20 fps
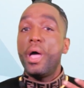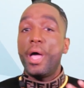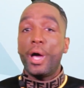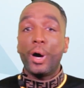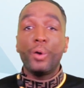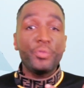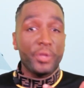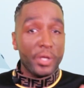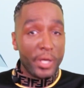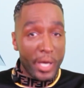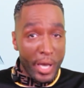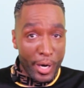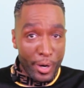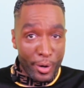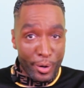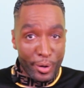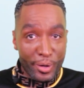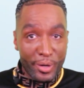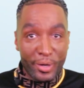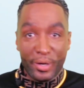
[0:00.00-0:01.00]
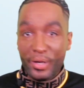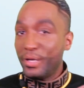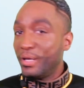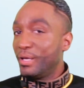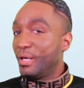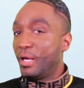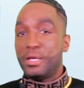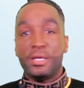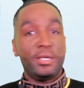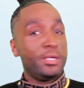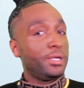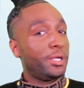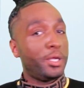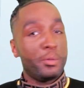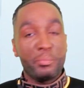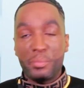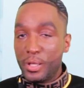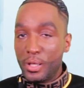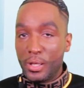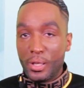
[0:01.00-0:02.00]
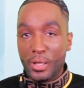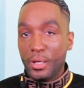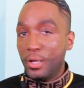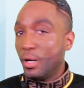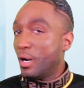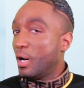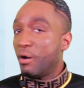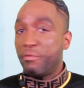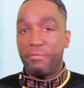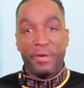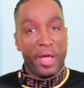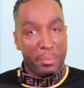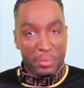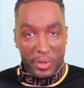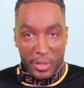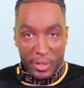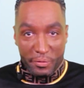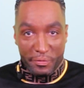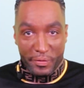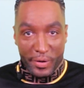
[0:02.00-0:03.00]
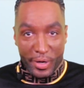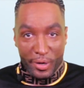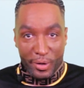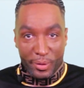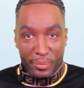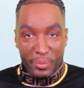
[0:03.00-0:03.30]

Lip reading: Healthy hair can be a family affair.